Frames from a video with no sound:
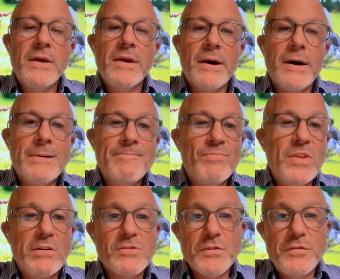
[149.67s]

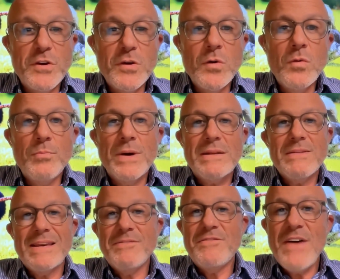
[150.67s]
There's a few, but
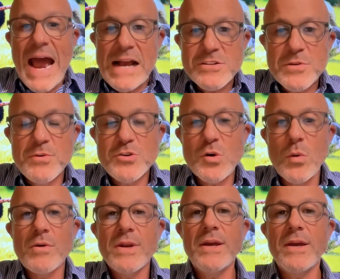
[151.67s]
the vast
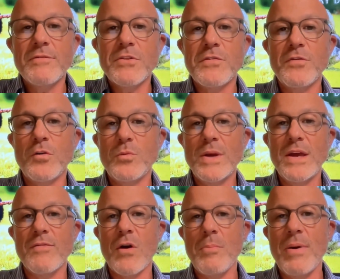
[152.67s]
majority of the food we
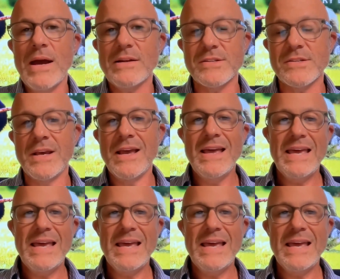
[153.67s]
give our pets